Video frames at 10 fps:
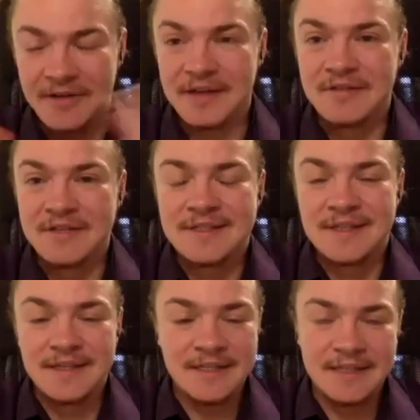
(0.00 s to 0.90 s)
there is
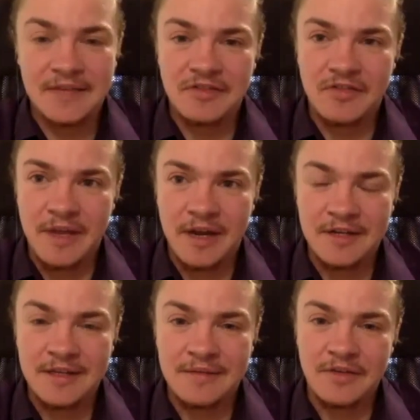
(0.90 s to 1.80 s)
an interview with
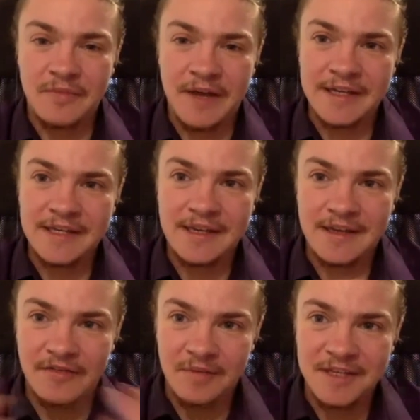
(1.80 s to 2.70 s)
Marie
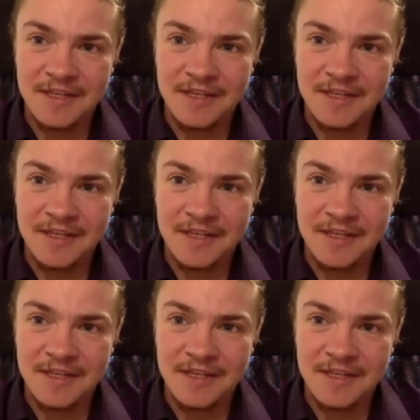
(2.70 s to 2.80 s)
from